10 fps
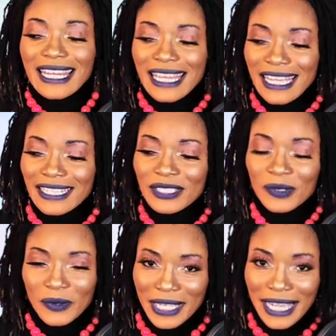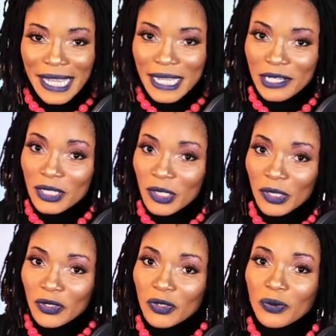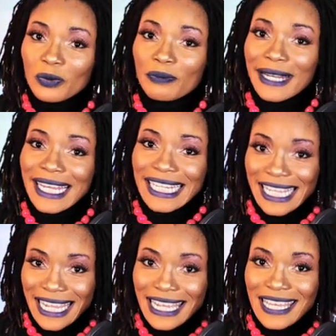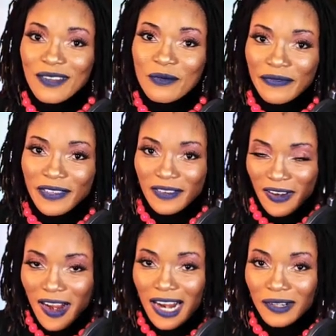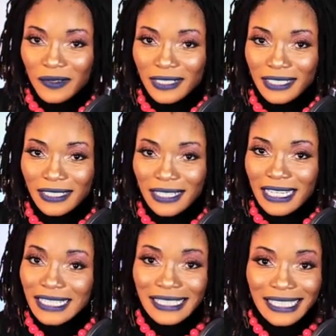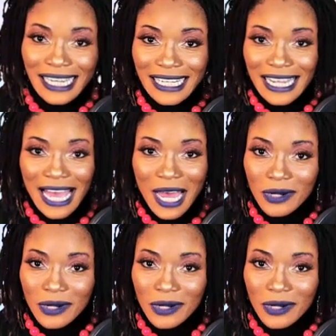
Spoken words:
It is okay not to blend in with the crowd. Standing